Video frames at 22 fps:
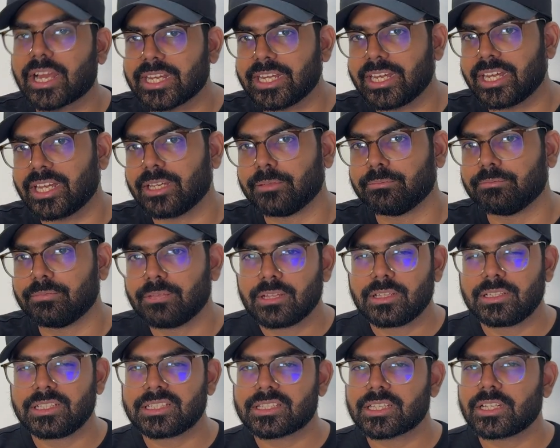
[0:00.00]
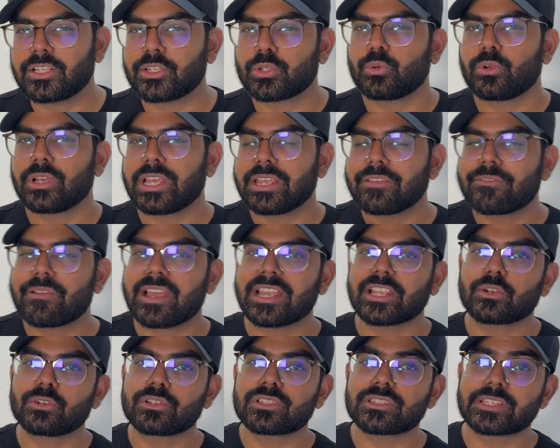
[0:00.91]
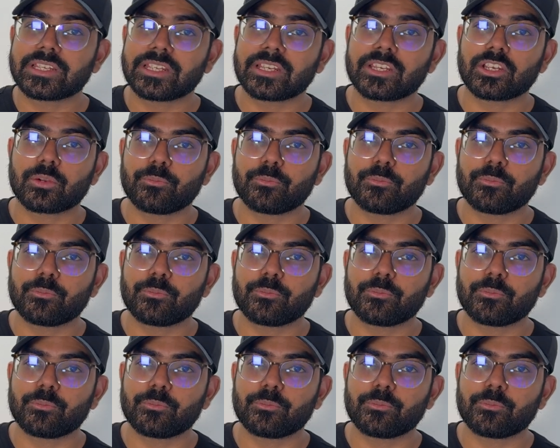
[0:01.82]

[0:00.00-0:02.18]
IEM. Listen to If I Could Sing Your